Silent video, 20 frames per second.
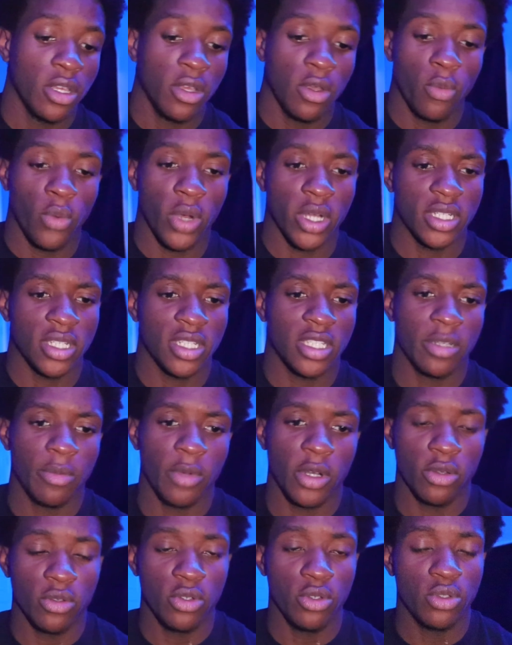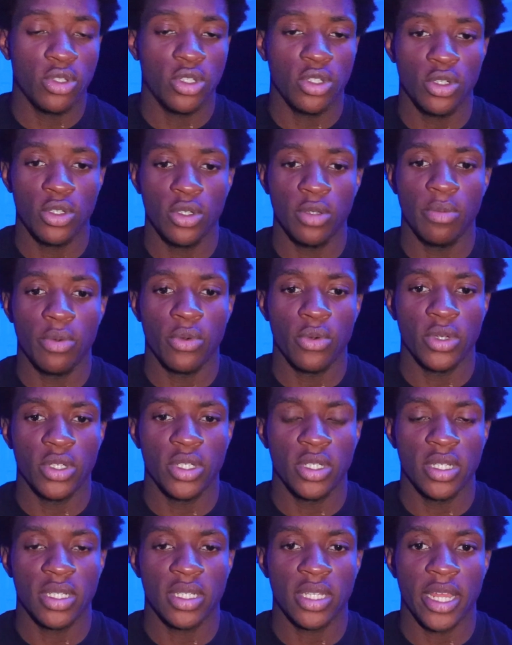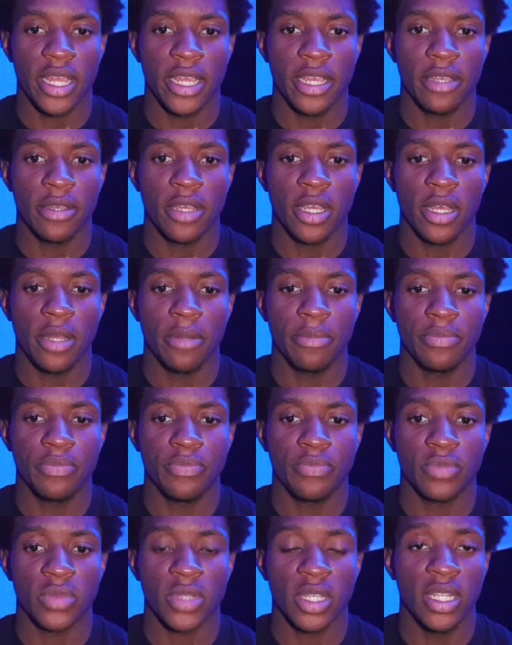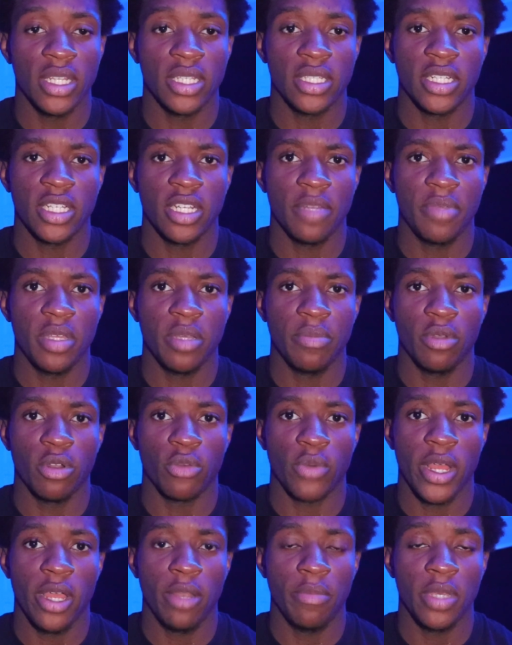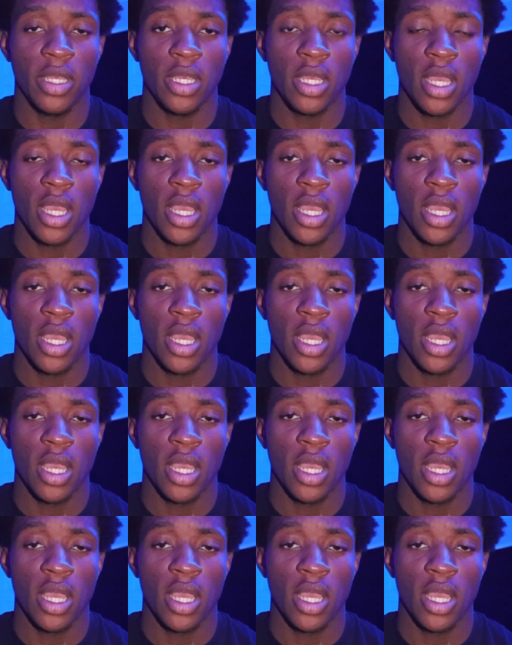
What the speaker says: watching someone on YouTube, or just listening to people around me.